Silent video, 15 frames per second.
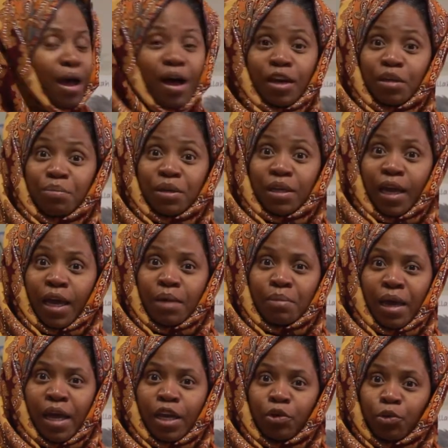Hana became
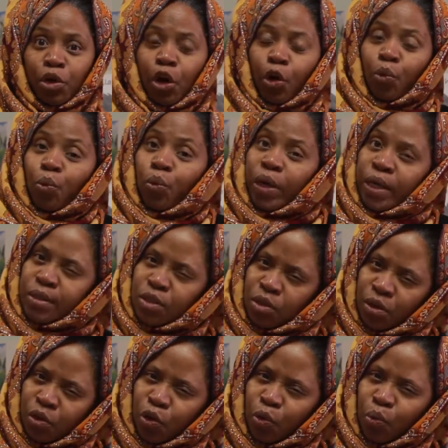angry, her wings
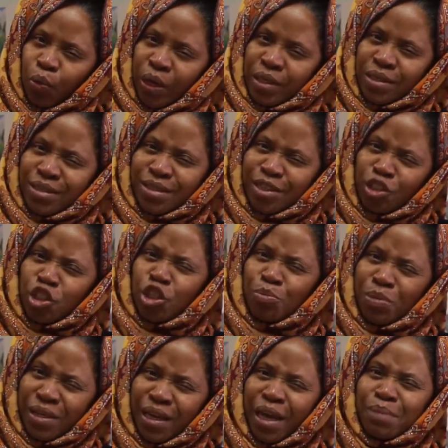on her waist. Then she
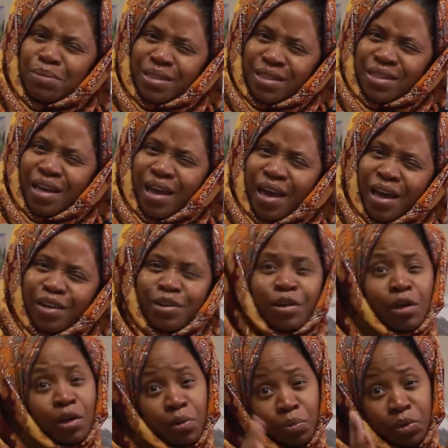became sad
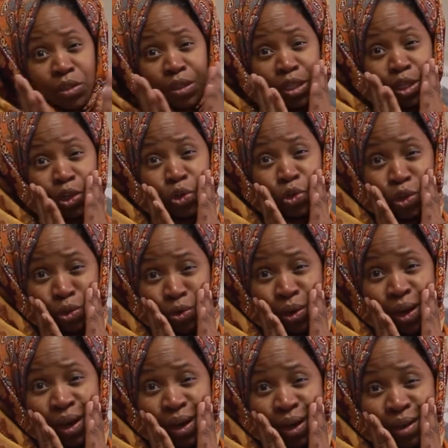with tears in her
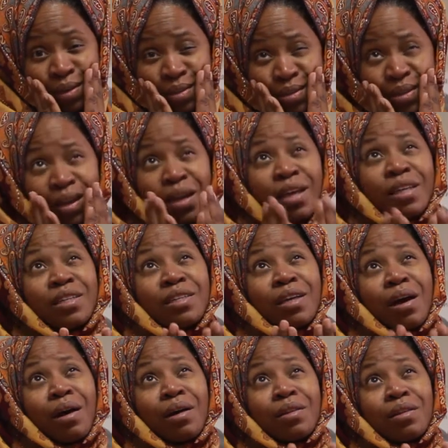eyes.
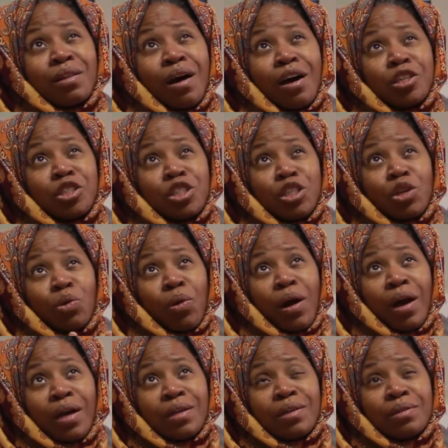"Ya Allah," she
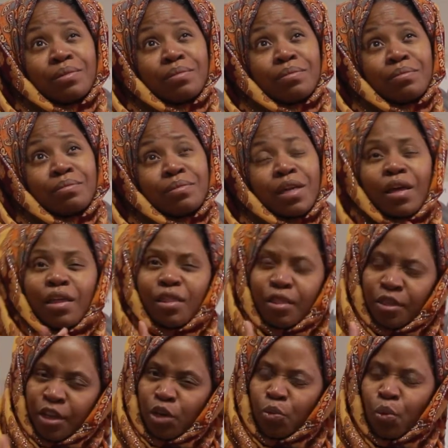cried.
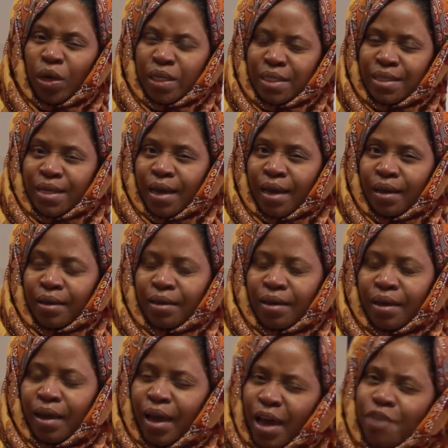Then one day,
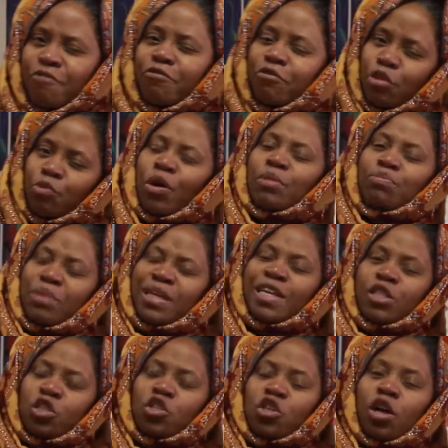everyone
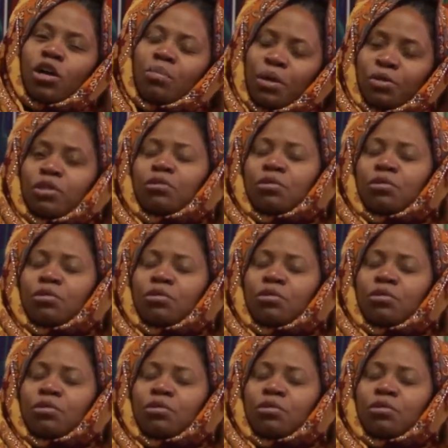began to talk about the